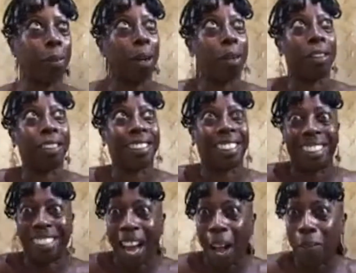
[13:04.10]
why? Just
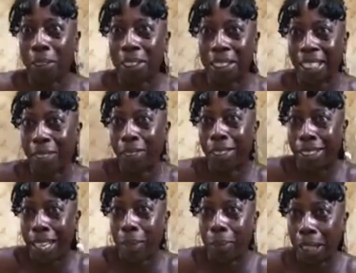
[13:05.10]
stop it. Just give her the
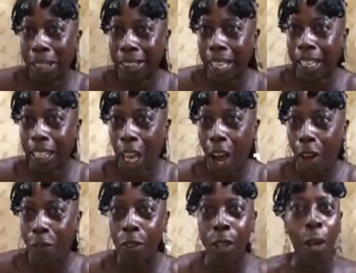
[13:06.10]
damn kente
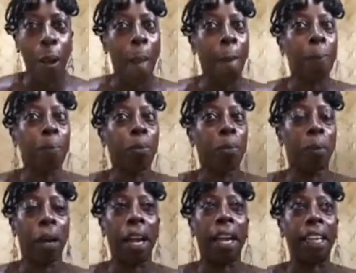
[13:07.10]
cloth.
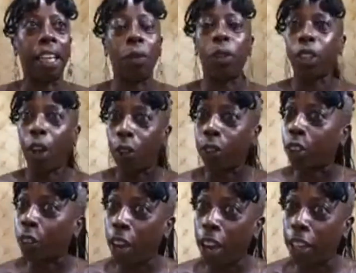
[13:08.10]
But he was holding a
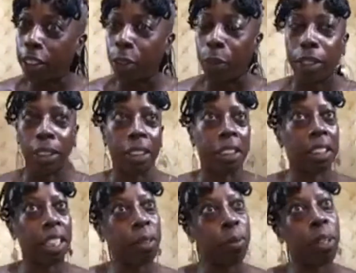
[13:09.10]
grudge. He wasn't
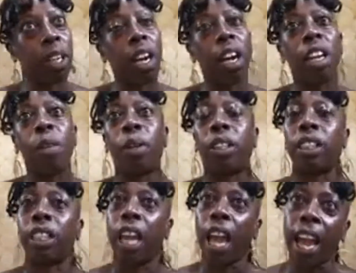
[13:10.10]
sitting with her. He
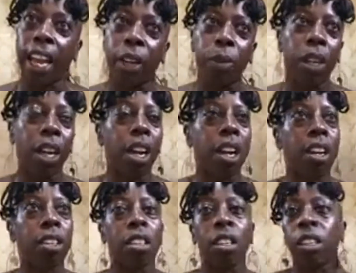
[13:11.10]
wasn't hanging with
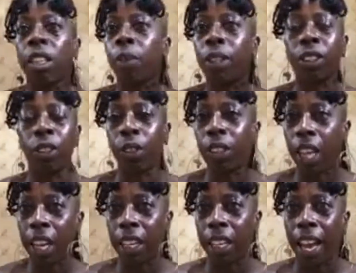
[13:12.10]
her. Wasn't doing
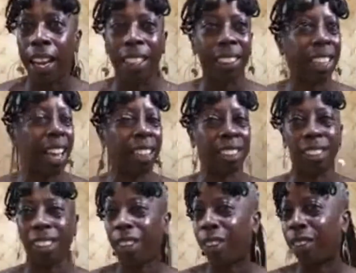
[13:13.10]
none of that. I was like,
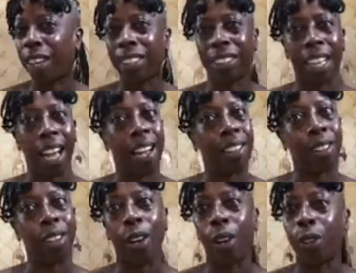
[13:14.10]
yo, that's not,
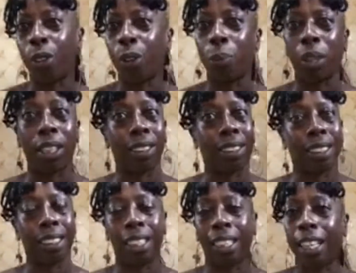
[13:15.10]
you being
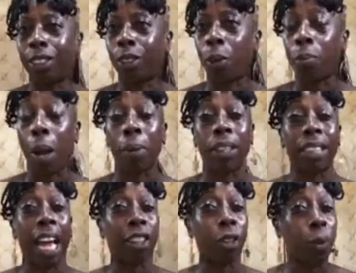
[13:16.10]
silly. That's your mama. Because
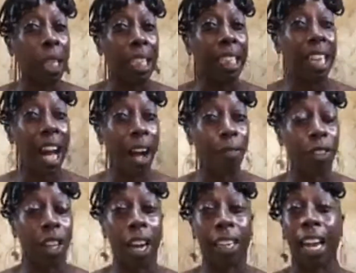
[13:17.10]
I knew he loved
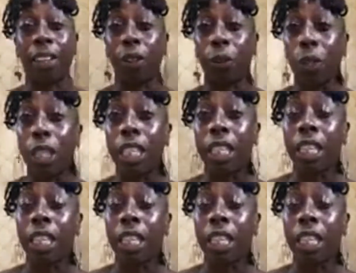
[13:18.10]
her and I knew he